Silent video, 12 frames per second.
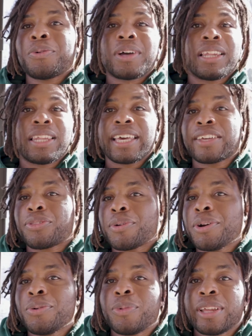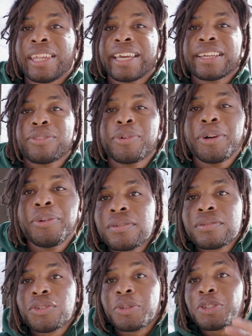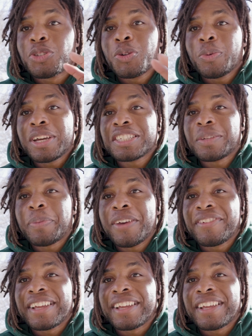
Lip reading: a leg throw, one leg throw. So there's two ways to pivot,